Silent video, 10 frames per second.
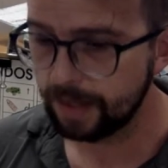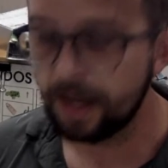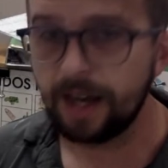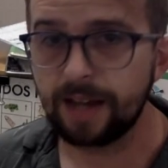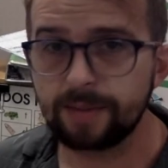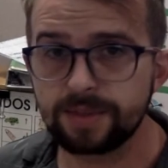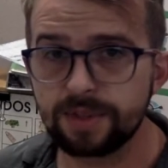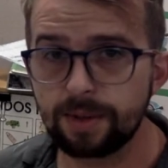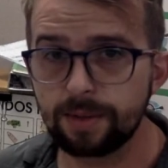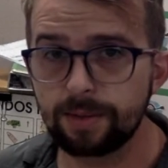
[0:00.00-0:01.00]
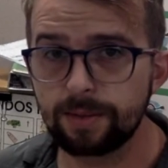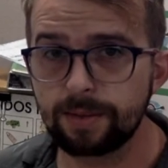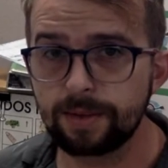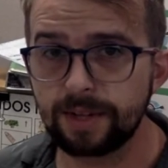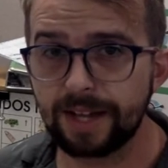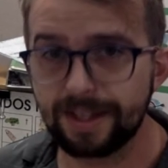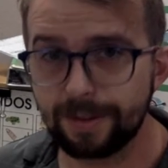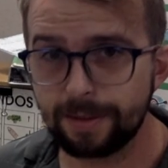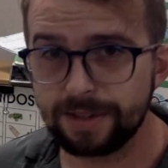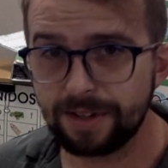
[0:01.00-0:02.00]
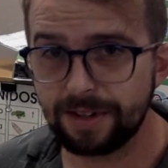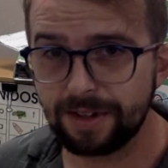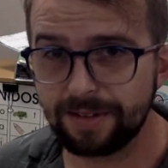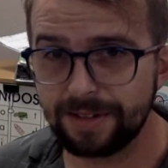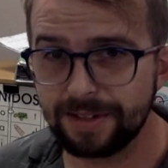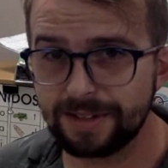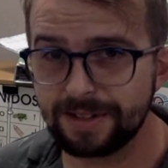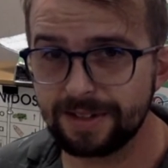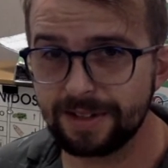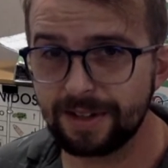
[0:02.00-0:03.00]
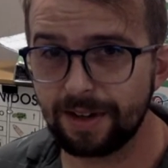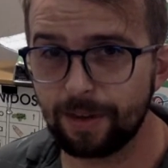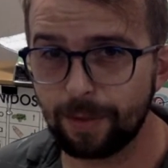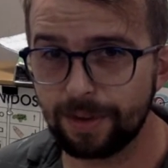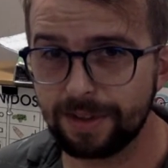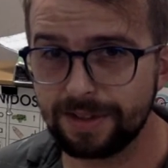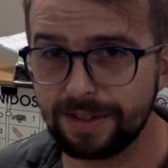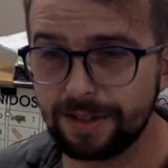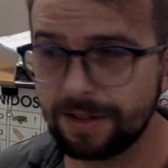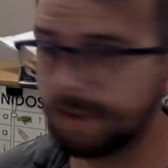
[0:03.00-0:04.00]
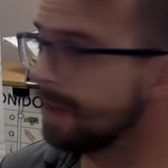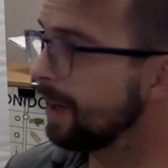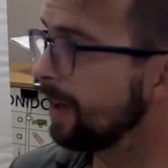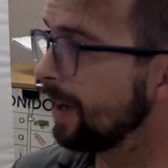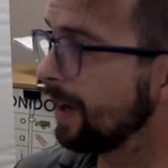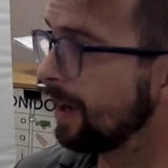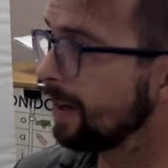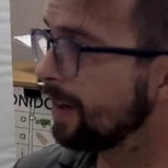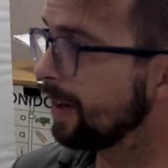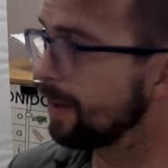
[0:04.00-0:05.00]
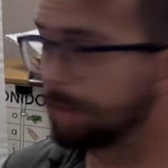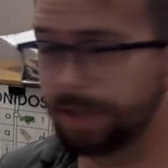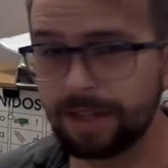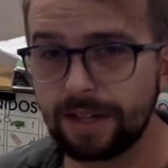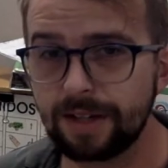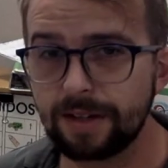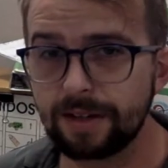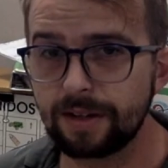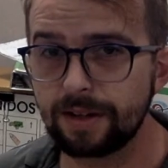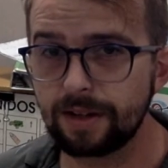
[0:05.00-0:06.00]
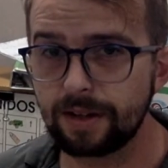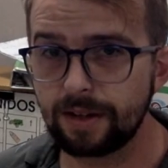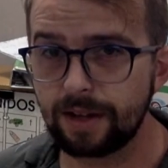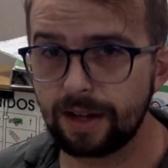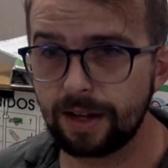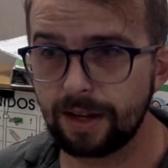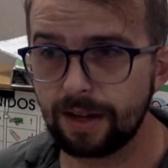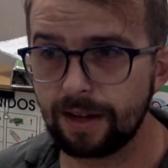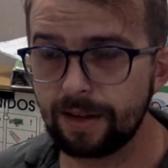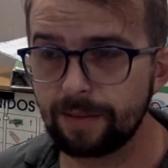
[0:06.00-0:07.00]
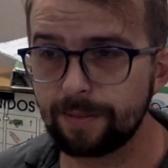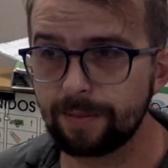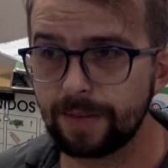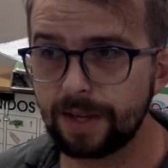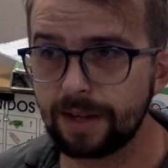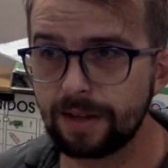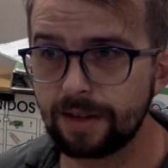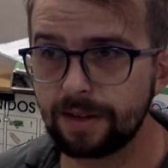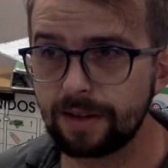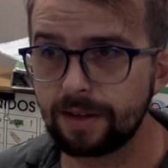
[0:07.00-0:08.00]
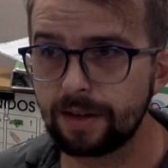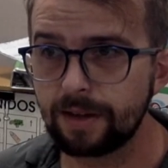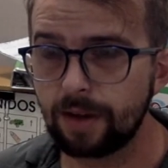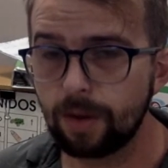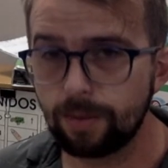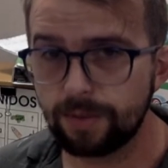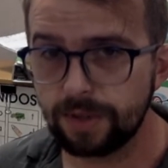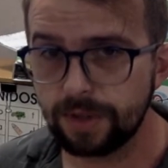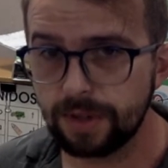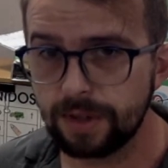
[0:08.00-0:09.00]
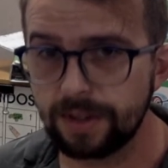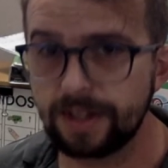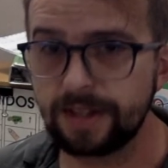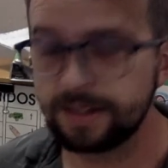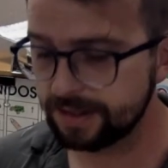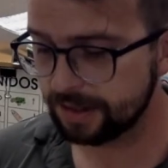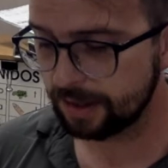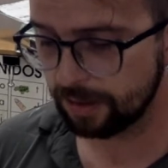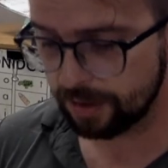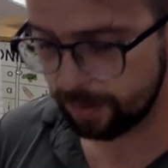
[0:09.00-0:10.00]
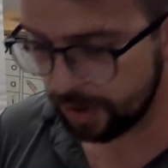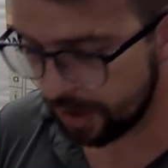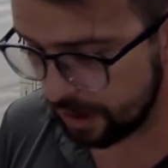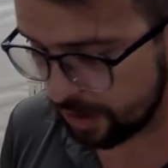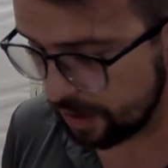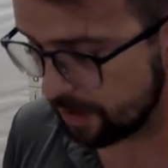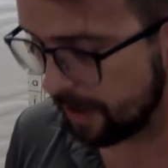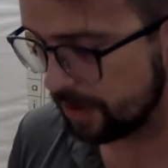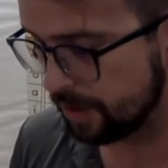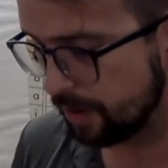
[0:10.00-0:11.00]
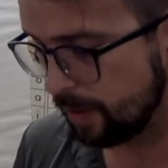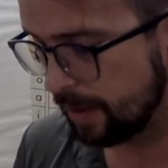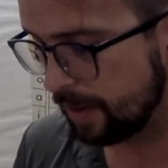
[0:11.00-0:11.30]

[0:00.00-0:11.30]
I am so glad that we're starting off this homework this year, and I really am hopeful that this clear communication, especially with